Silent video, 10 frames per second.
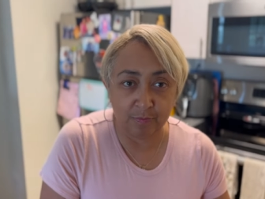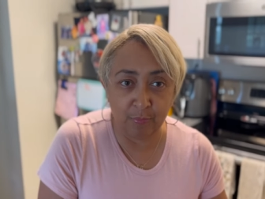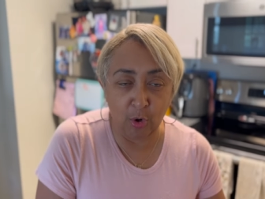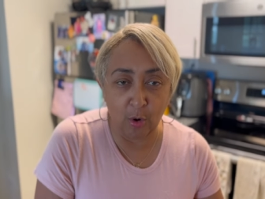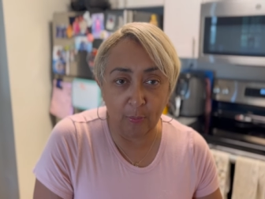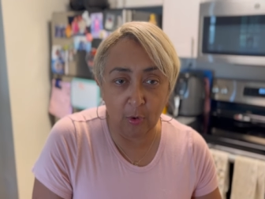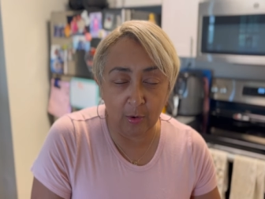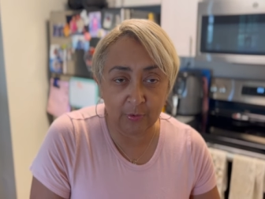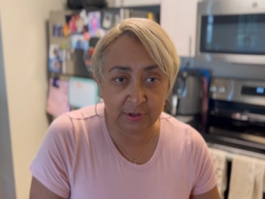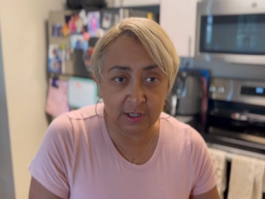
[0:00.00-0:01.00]
pull
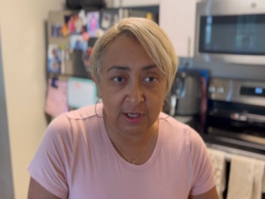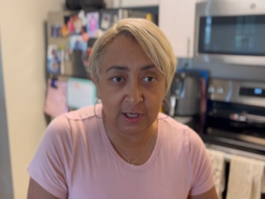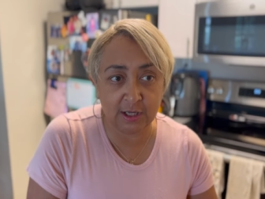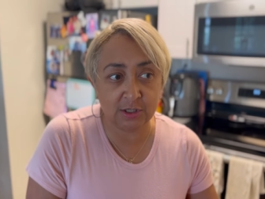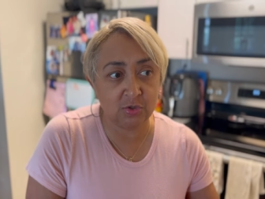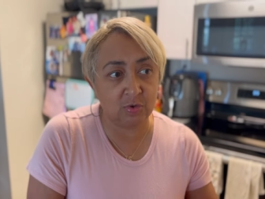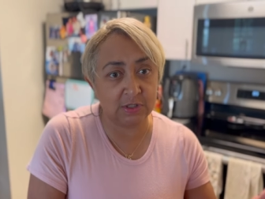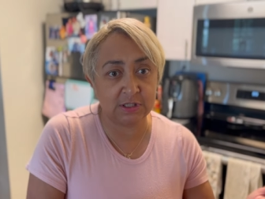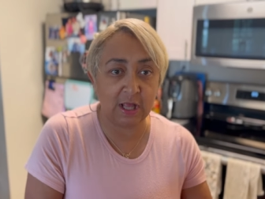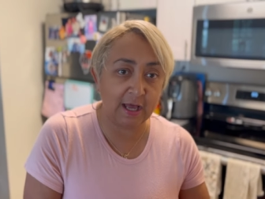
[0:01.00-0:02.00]
pork with this. You can
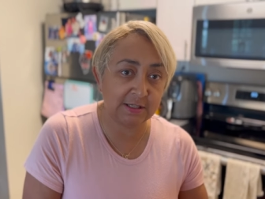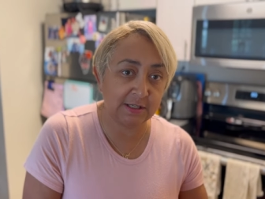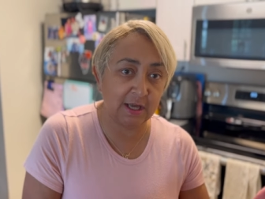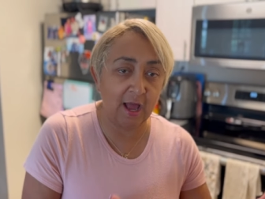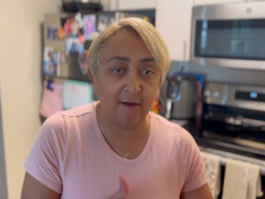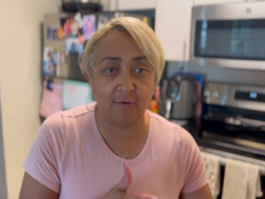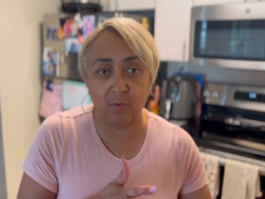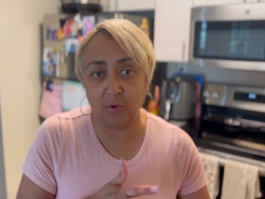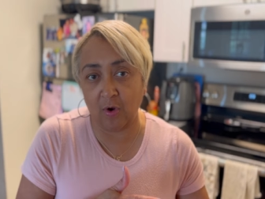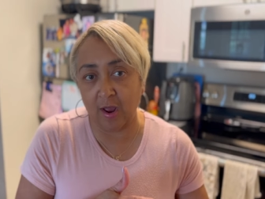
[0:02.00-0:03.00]
slice it, have it
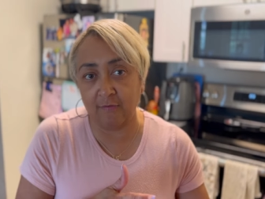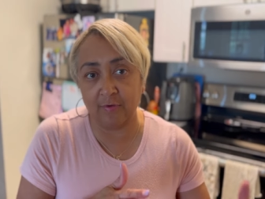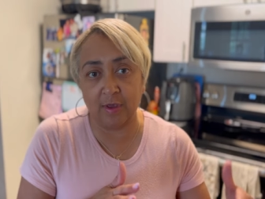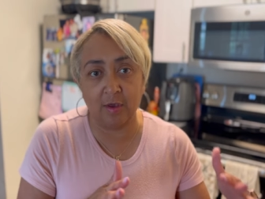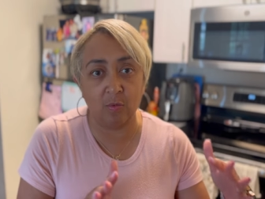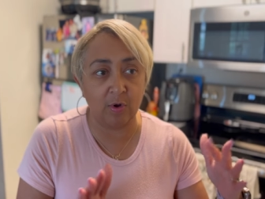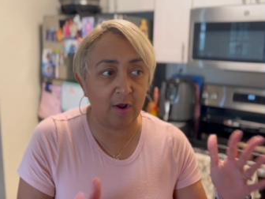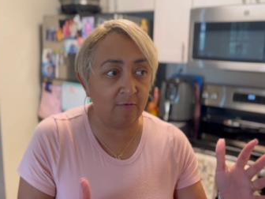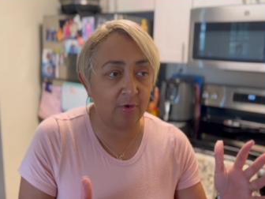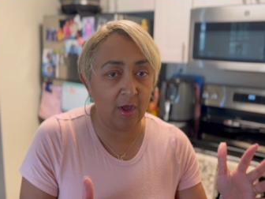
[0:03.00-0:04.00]
with gravy,
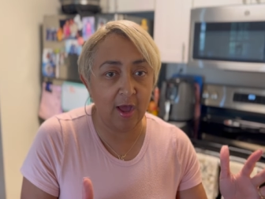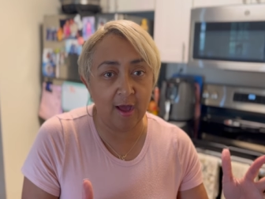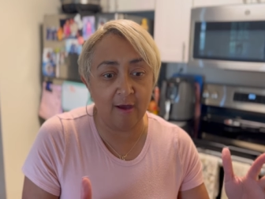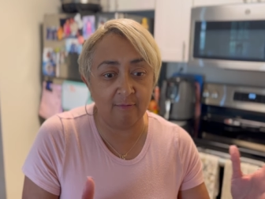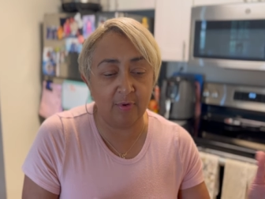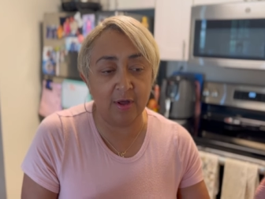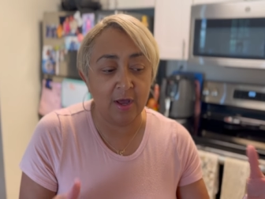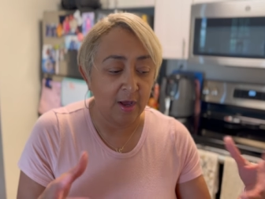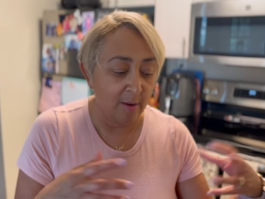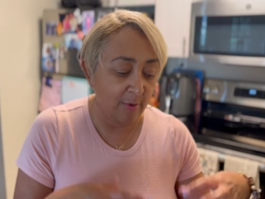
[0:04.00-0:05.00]
whatever you have. But
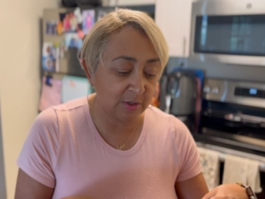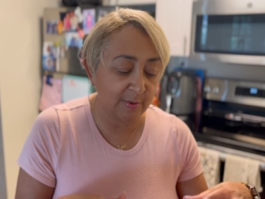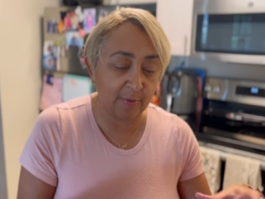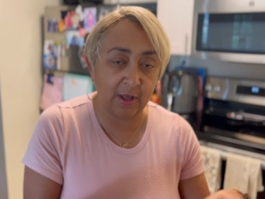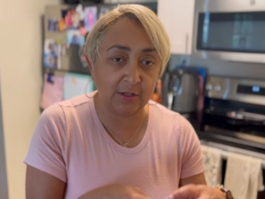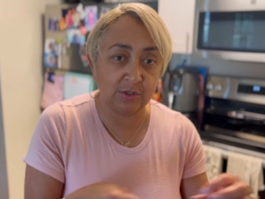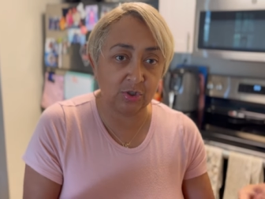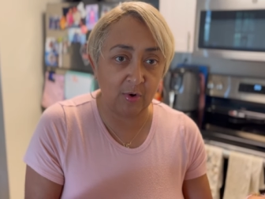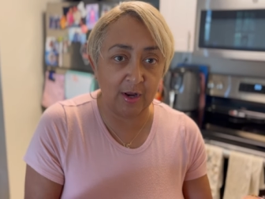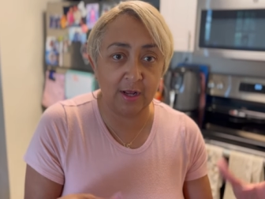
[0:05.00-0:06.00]
most people like to
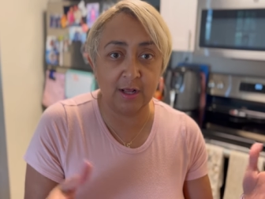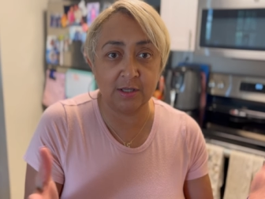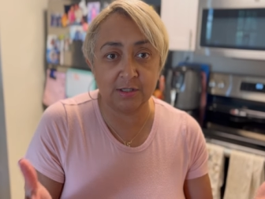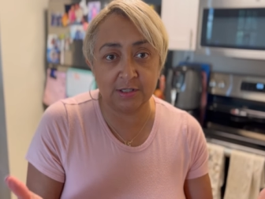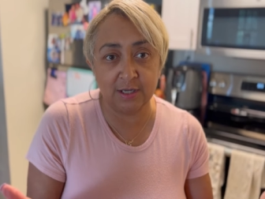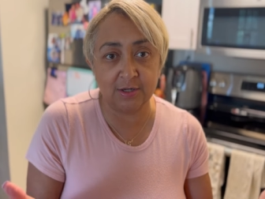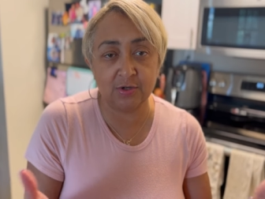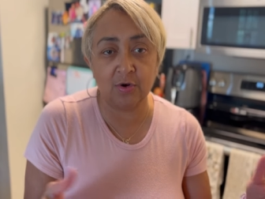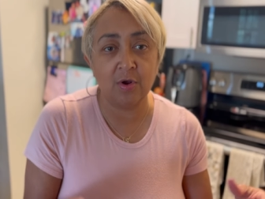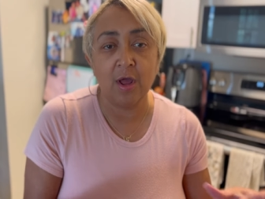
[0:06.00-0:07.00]
shred it. It's
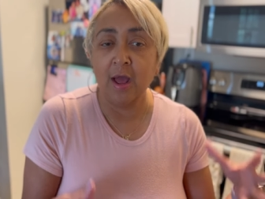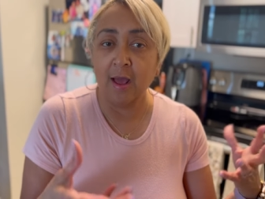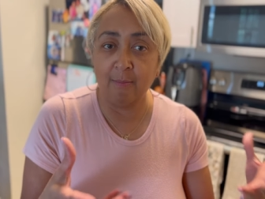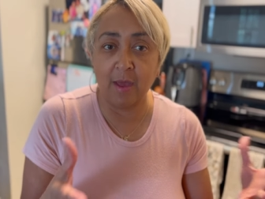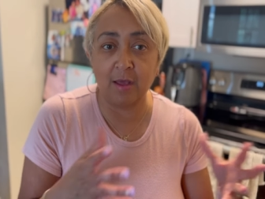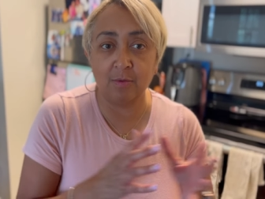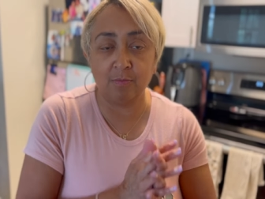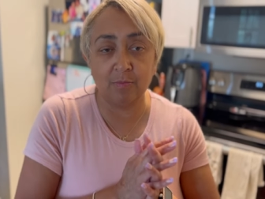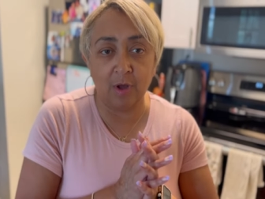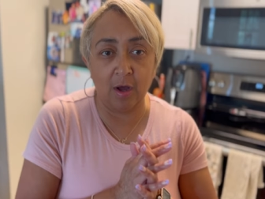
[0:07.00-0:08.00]
tender and make
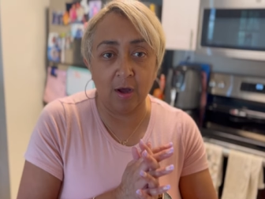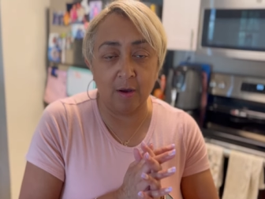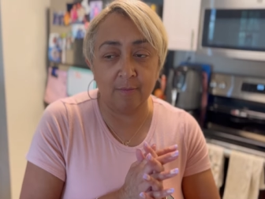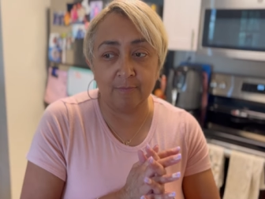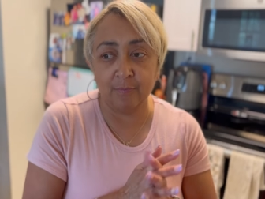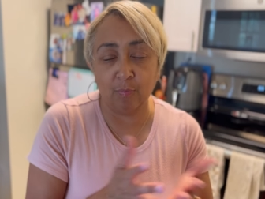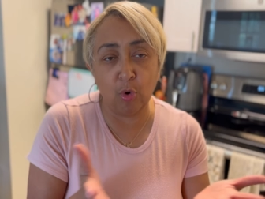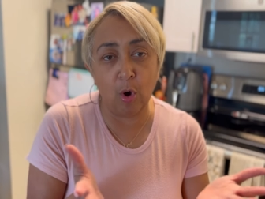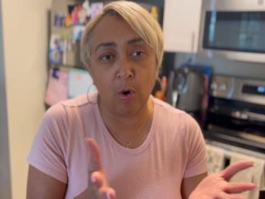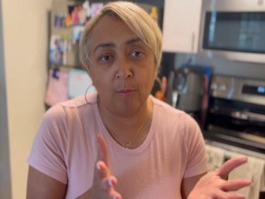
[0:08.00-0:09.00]
um,
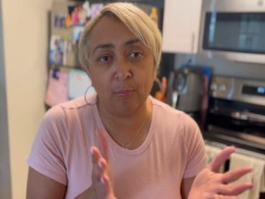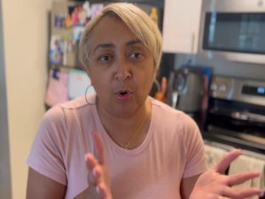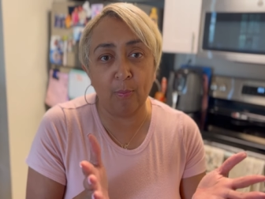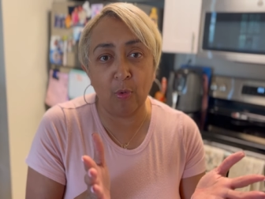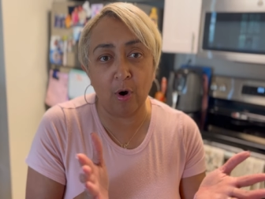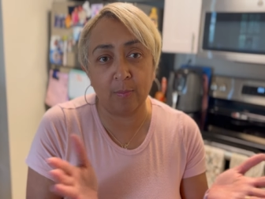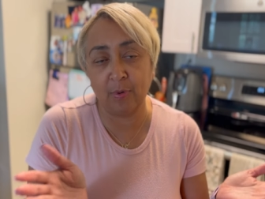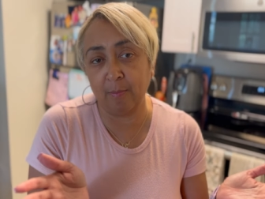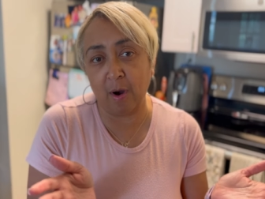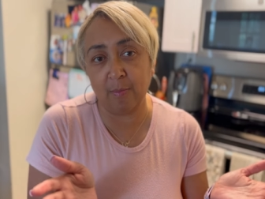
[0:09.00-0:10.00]
pull, pull pork,
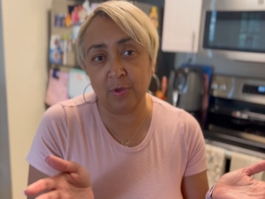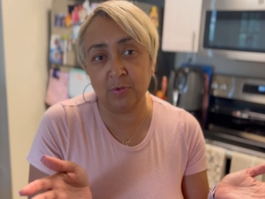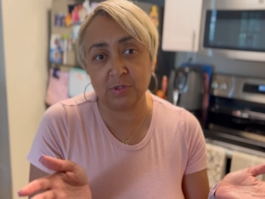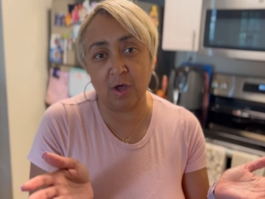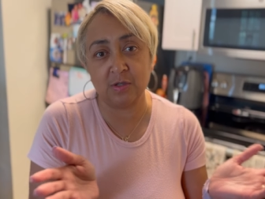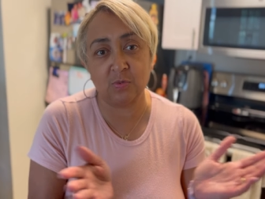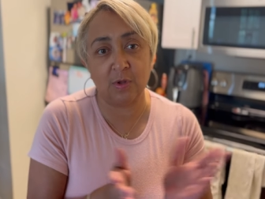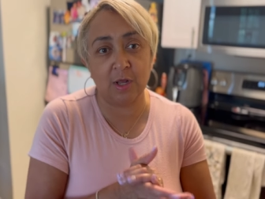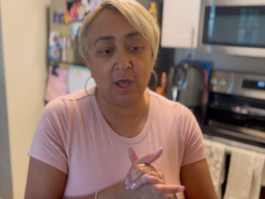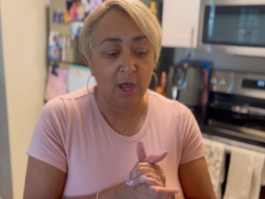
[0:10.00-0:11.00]
put barbecue sauce
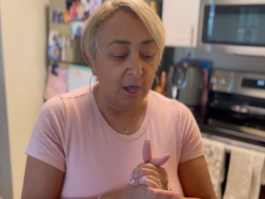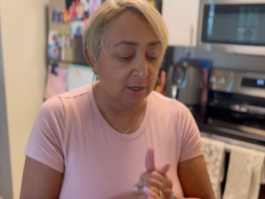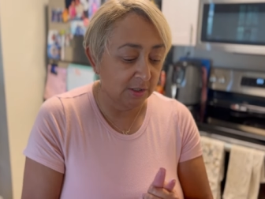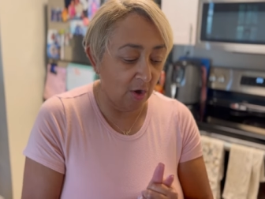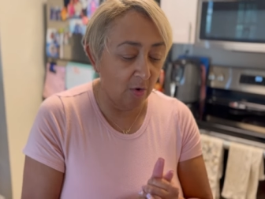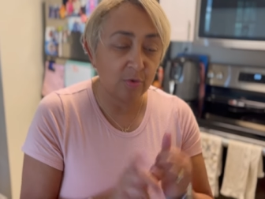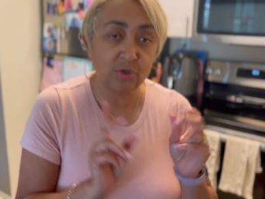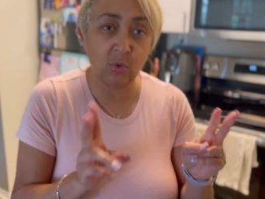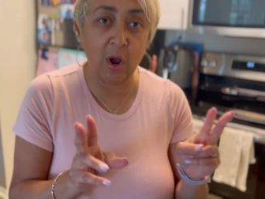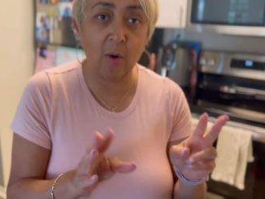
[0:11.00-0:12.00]
with it. So
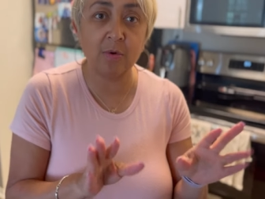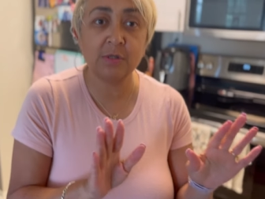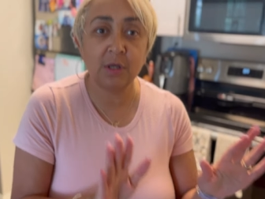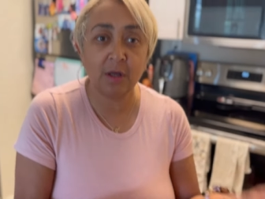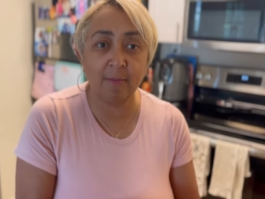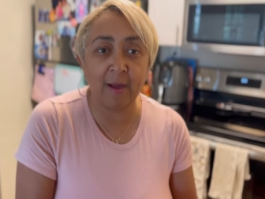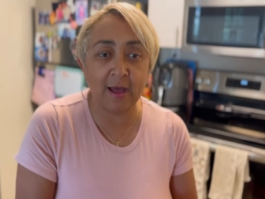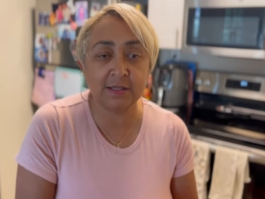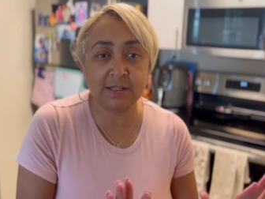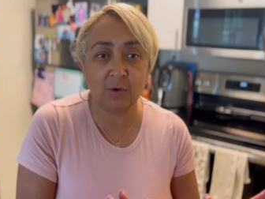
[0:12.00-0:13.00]
two hours, come
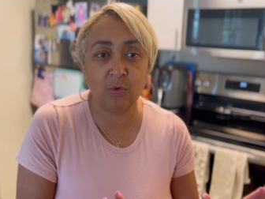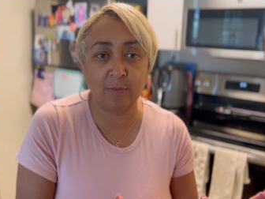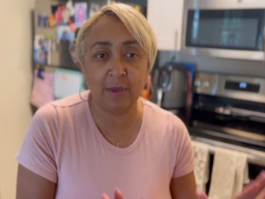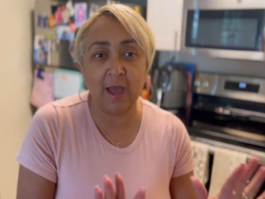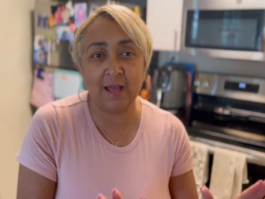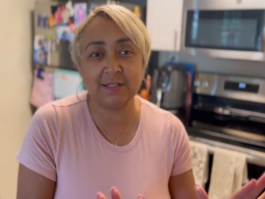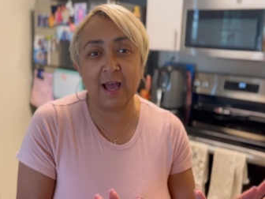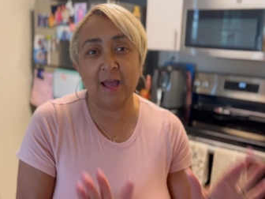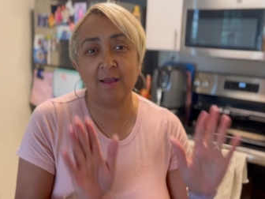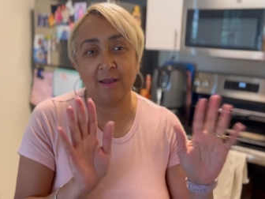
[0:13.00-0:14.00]
back, stick with me, hang
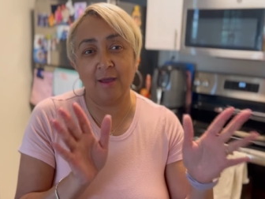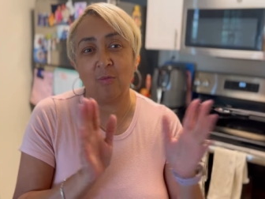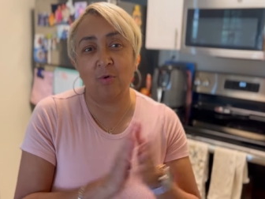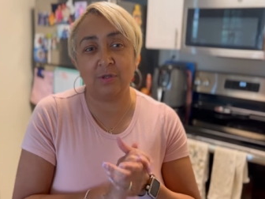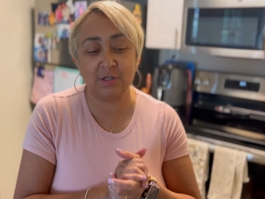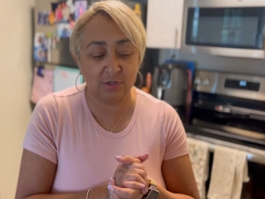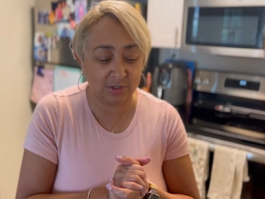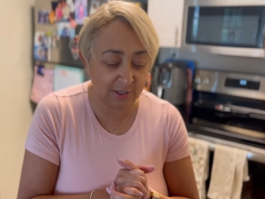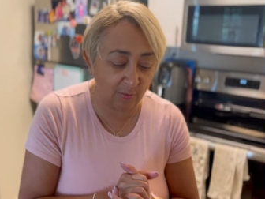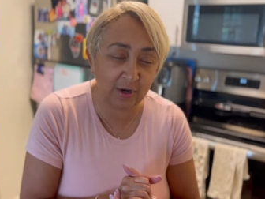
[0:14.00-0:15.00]
tight, and we'll
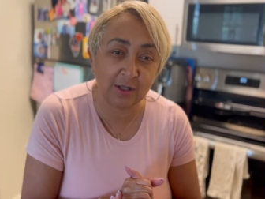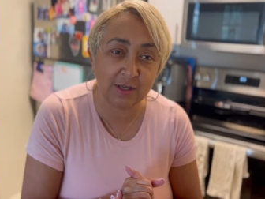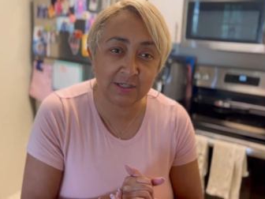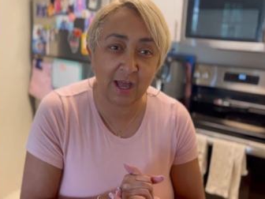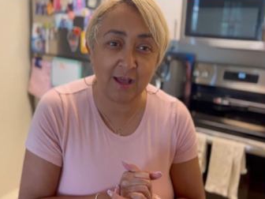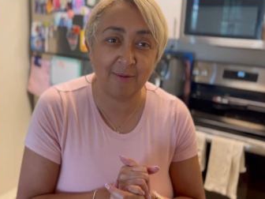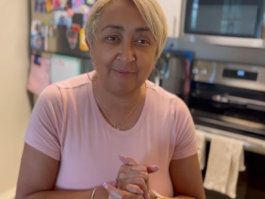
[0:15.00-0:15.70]
just see what it looks like.